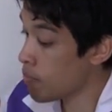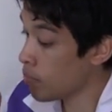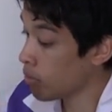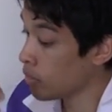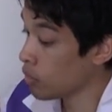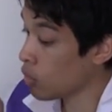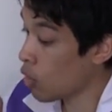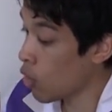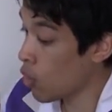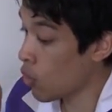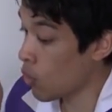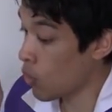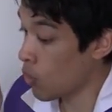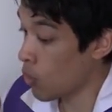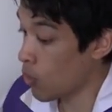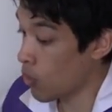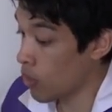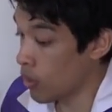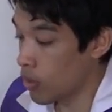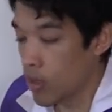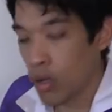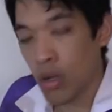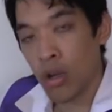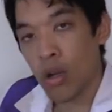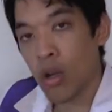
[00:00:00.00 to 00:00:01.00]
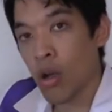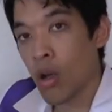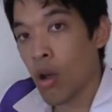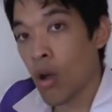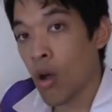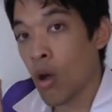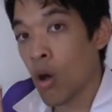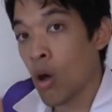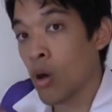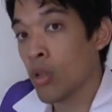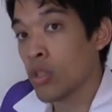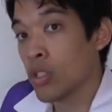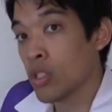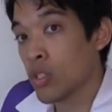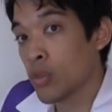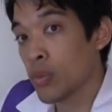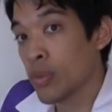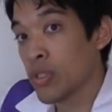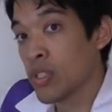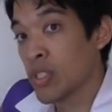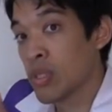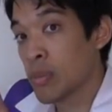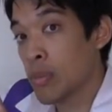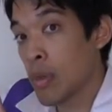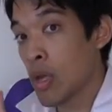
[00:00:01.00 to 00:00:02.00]
blow onto
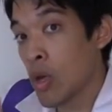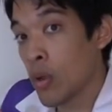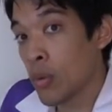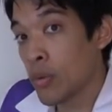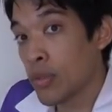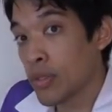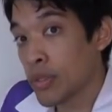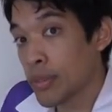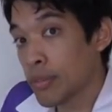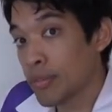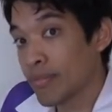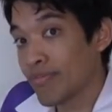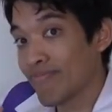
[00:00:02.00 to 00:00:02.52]
his belt.